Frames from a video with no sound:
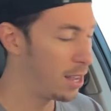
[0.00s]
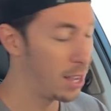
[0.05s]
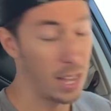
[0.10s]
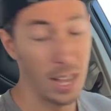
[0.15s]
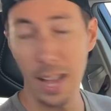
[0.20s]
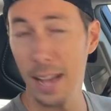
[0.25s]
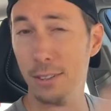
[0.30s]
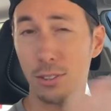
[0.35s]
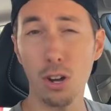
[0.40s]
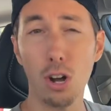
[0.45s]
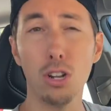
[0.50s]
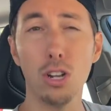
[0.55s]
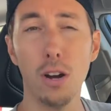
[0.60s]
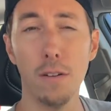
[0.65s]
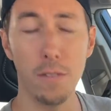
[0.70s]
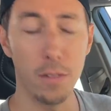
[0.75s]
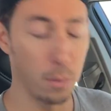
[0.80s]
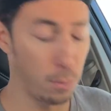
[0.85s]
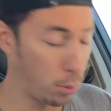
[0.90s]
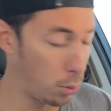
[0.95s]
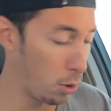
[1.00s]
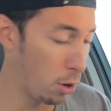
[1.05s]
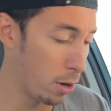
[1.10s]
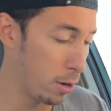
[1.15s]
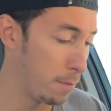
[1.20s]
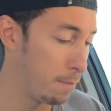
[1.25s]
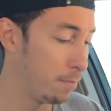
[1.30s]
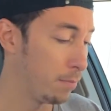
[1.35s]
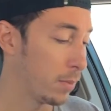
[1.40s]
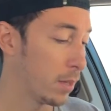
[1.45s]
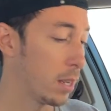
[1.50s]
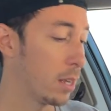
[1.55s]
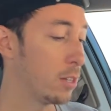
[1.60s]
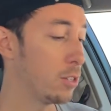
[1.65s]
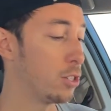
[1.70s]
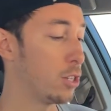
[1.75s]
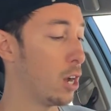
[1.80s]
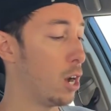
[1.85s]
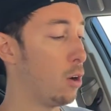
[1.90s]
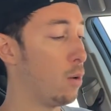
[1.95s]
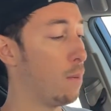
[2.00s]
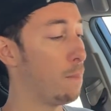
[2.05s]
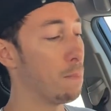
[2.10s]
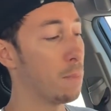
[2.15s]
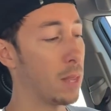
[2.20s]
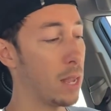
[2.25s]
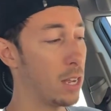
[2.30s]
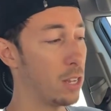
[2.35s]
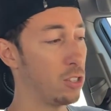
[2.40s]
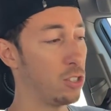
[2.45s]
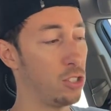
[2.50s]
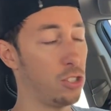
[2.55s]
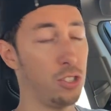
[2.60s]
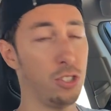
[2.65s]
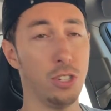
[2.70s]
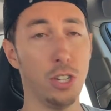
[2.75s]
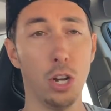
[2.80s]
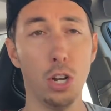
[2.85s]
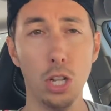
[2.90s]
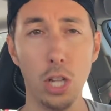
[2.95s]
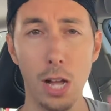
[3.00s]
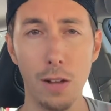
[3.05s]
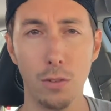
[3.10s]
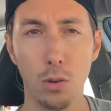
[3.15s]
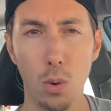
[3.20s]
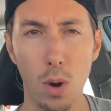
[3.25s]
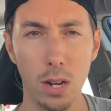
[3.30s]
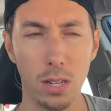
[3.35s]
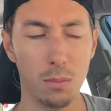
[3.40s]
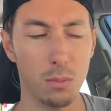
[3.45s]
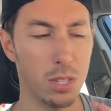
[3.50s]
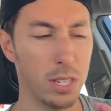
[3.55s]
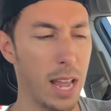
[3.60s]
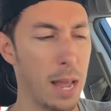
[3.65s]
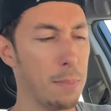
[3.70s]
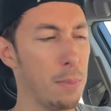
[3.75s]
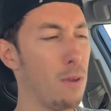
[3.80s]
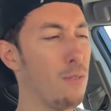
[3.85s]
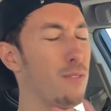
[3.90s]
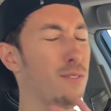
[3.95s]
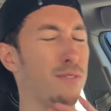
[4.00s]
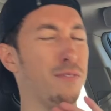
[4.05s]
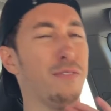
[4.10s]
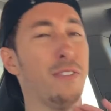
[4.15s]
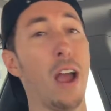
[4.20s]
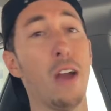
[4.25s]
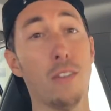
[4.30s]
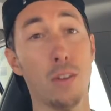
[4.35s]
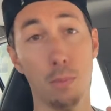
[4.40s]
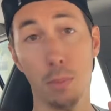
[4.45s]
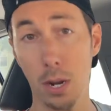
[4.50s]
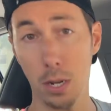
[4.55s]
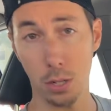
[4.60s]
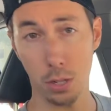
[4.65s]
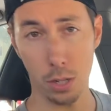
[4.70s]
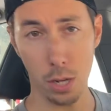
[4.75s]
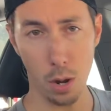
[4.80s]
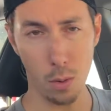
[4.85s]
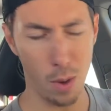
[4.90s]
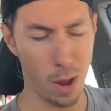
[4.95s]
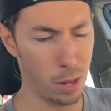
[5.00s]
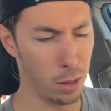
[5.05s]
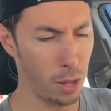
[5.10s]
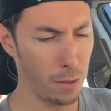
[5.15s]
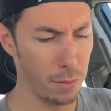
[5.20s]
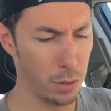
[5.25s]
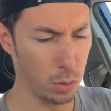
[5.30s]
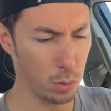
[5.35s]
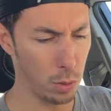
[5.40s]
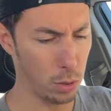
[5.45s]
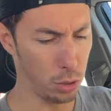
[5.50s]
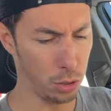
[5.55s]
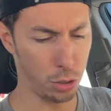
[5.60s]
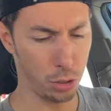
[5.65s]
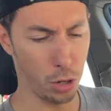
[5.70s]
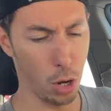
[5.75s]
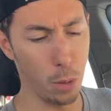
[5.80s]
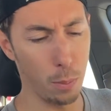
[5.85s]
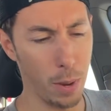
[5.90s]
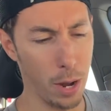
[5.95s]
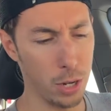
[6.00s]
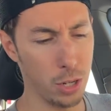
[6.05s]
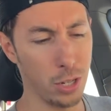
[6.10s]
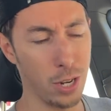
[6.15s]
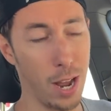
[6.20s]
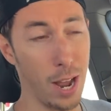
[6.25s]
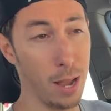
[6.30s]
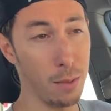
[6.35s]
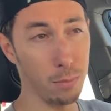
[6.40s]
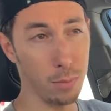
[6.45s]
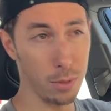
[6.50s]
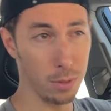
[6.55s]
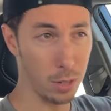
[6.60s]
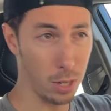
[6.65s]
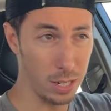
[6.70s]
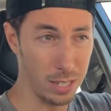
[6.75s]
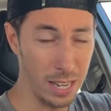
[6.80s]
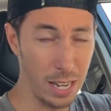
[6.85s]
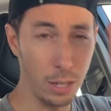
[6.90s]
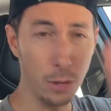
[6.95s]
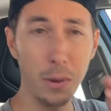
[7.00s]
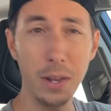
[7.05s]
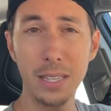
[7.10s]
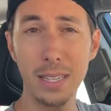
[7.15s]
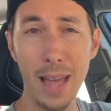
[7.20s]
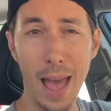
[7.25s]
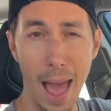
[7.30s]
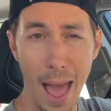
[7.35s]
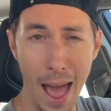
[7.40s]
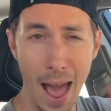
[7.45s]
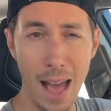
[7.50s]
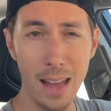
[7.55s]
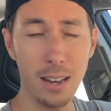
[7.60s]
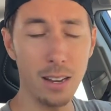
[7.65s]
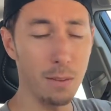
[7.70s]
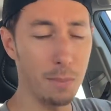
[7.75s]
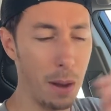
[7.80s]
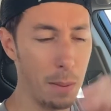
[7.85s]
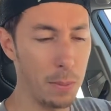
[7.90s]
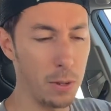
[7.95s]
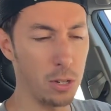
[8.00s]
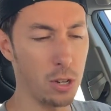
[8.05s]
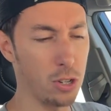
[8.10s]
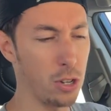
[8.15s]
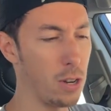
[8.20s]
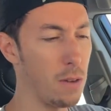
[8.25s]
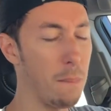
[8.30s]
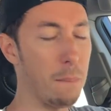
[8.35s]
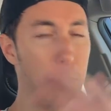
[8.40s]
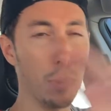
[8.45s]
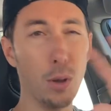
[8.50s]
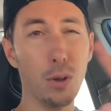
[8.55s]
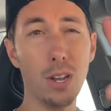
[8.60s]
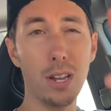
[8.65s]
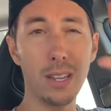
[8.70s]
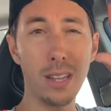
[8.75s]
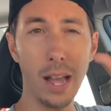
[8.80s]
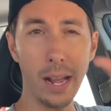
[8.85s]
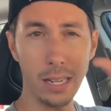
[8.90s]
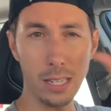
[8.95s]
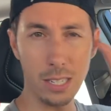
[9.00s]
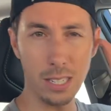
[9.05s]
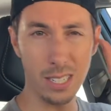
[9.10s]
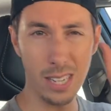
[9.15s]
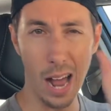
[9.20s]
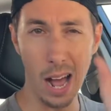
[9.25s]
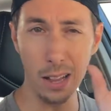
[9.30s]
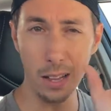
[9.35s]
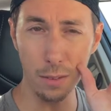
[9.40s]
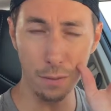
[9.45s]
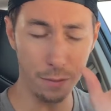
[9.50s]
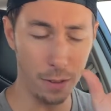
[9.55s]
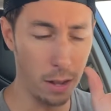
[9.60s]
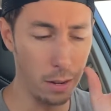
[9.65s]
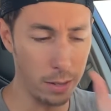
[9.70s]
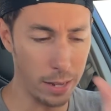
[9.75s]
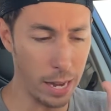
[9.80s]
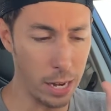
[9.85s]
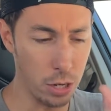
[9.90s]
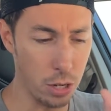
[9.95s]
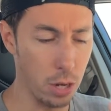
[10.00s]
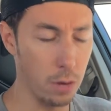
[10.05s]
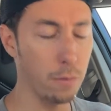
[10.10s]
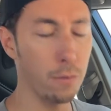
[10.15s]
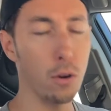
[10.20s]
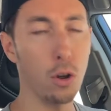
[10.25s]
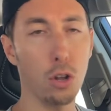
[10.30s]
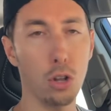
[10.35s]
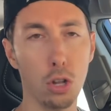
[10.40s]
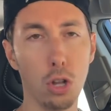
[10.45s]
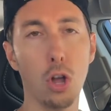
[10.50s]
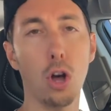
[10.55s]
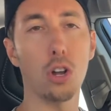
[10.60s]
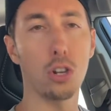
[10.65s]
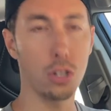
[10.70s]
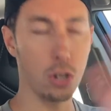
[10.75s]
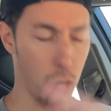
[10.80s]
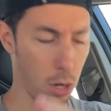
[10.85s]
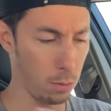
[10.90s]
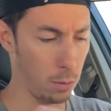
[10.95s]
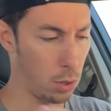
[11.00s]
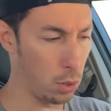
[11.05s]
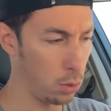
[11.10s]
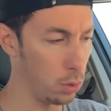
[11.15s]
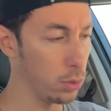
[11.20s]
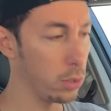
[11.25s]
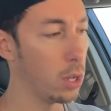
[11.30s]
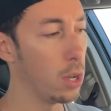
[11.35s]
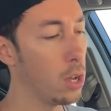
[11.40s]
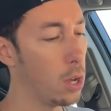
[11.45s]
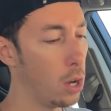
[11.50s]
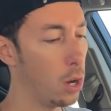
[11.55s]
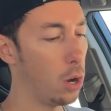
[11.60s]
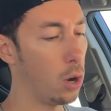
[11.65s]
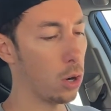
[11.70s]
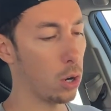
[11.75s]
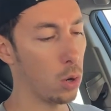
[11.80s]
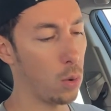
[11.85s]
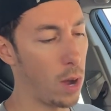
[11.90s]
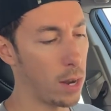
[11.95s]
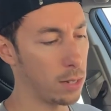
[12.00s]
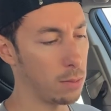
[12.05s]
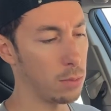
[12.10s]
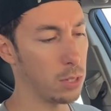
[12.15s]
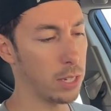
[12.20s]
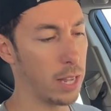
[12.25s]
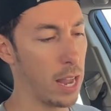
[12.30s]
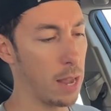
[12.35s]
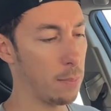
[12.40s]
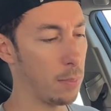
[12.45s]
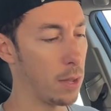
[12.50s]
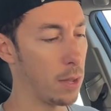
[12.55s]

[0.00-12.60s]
It's all over the board. So still love Quantumscape, very much so. I love this one so much. I'm continuing to add into my position and build a nice solid foundation for a long-term hold on Quantumscape.